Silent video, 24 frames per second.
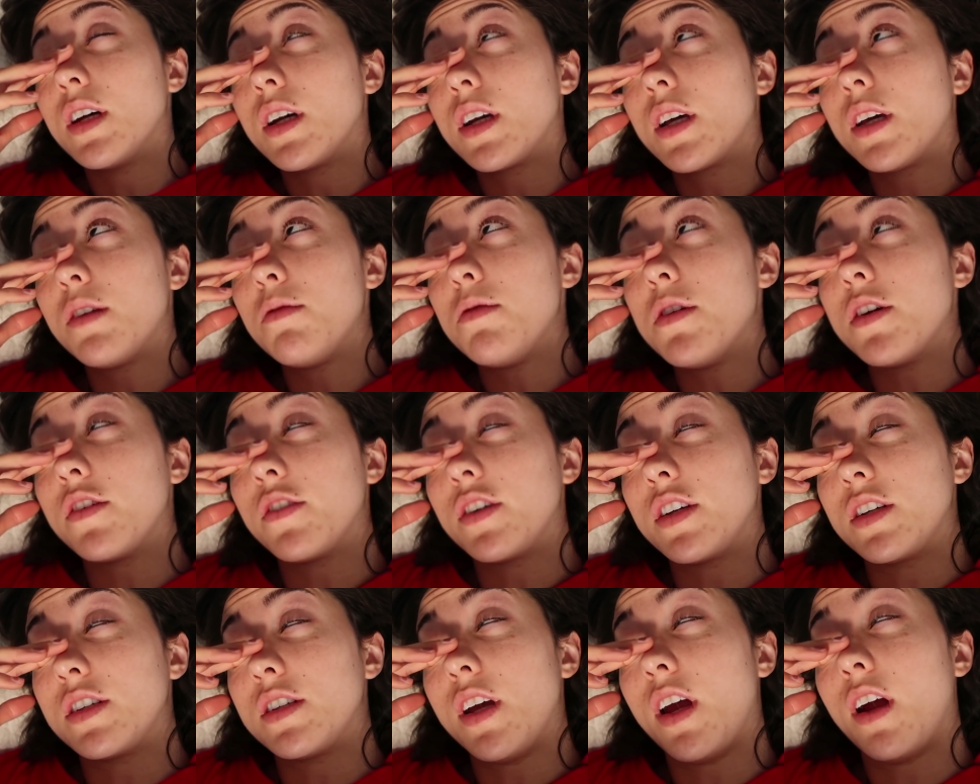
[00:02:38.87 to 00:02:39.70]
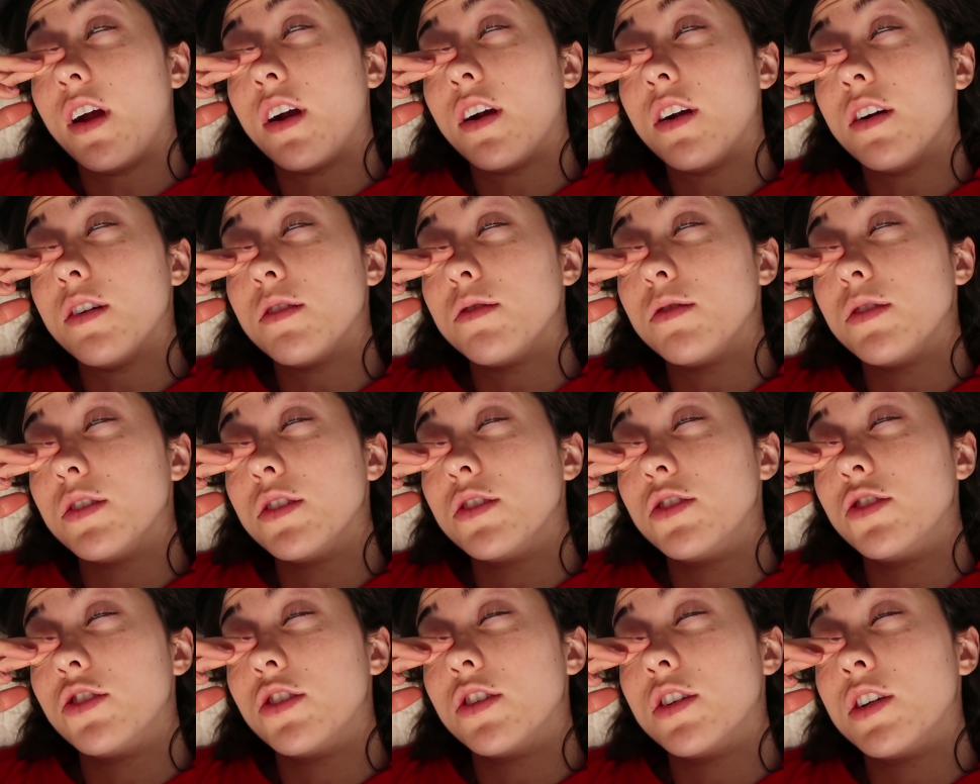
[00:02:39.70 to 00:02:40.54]
I keep having terrible
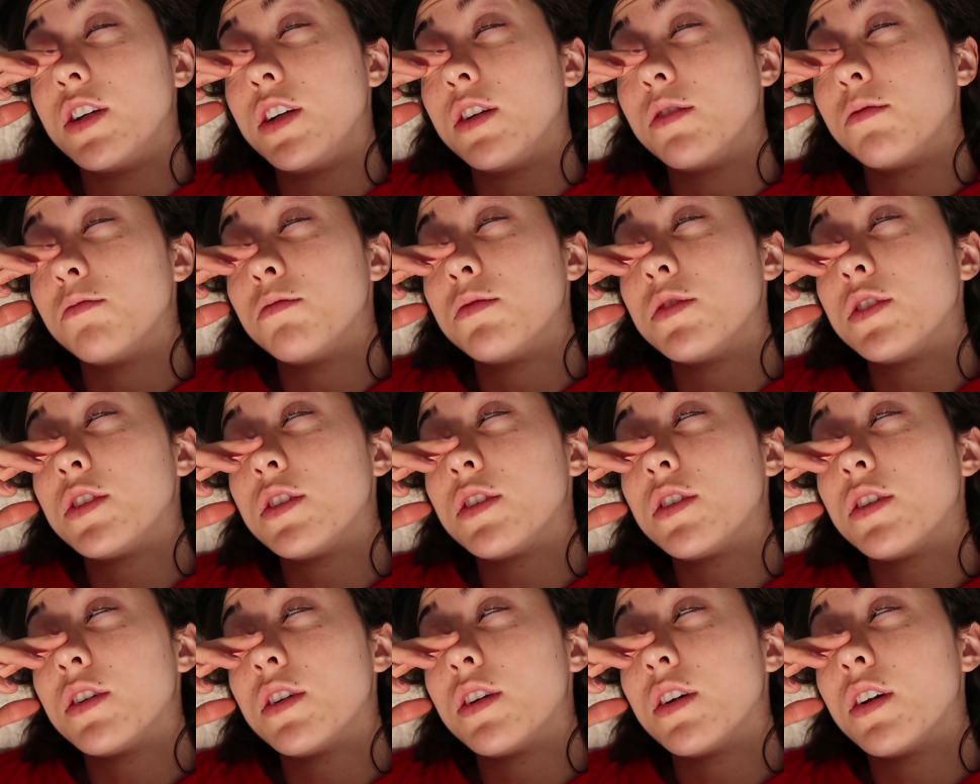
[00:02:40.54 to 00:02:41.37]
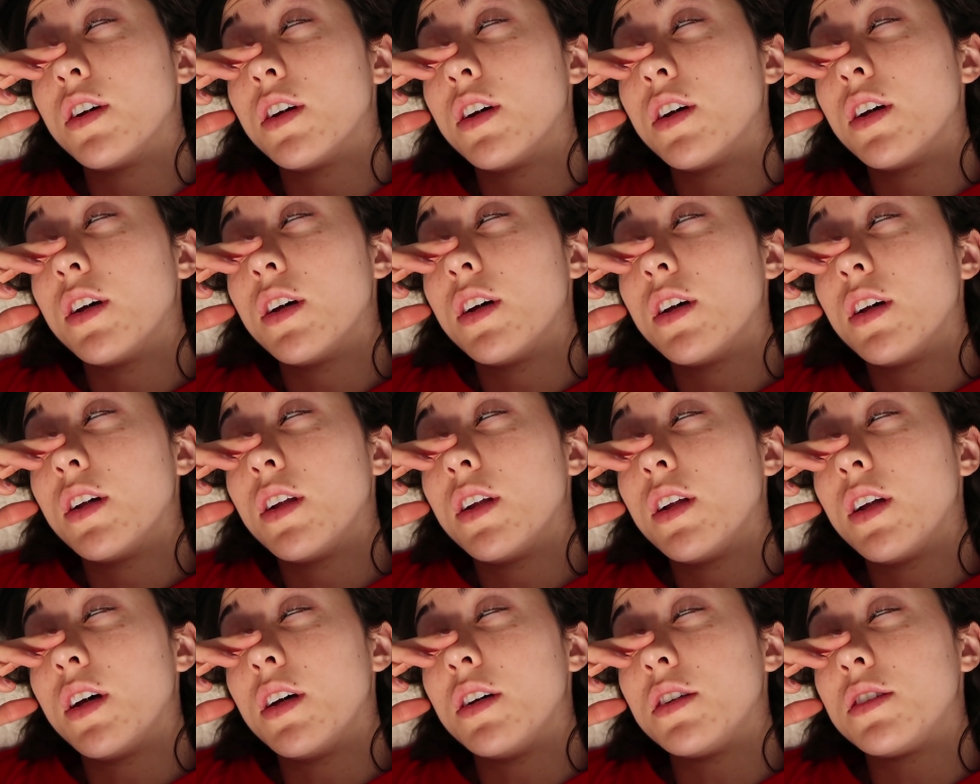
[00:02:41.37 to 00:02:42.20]
dreams.
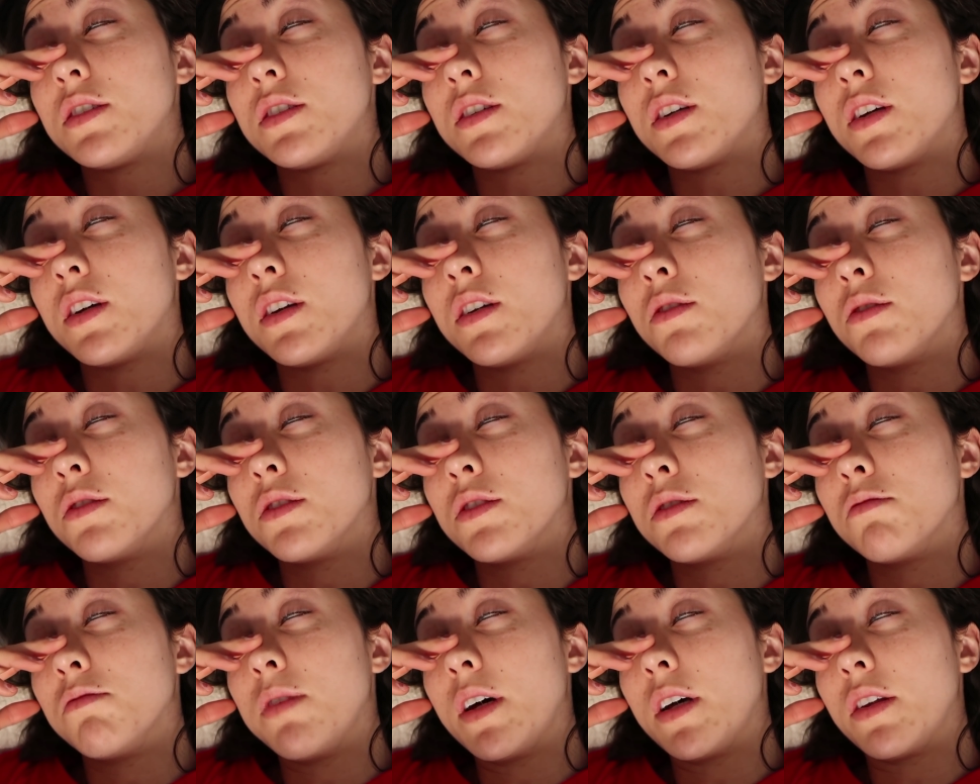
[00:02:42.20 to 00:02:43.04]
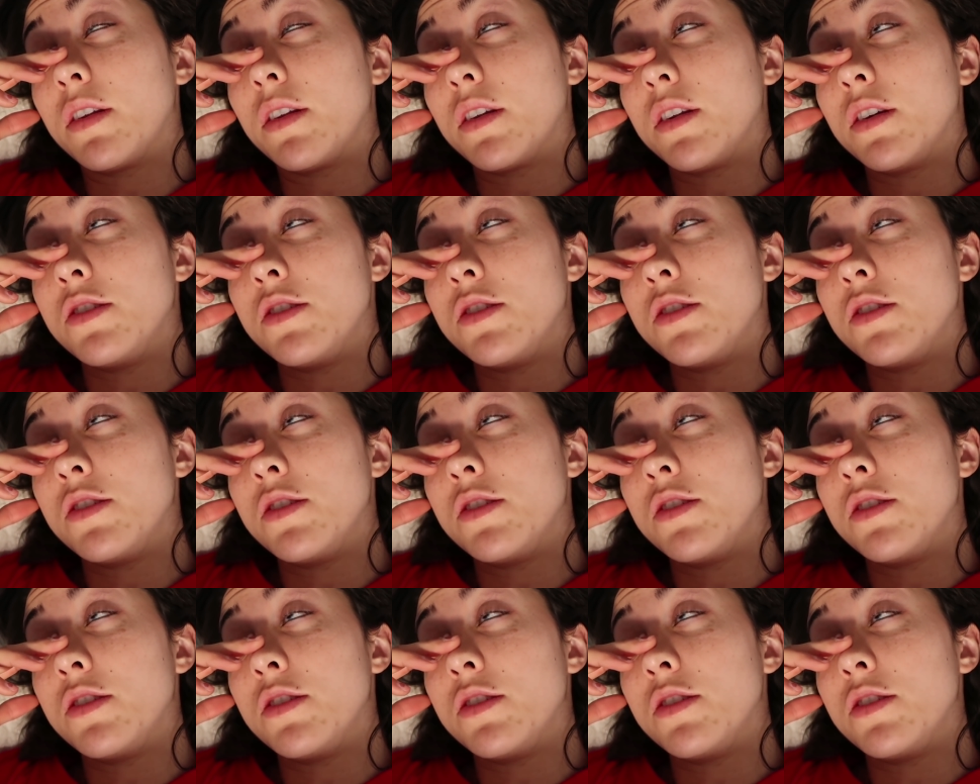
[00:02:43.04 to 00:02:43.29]
Last night it was about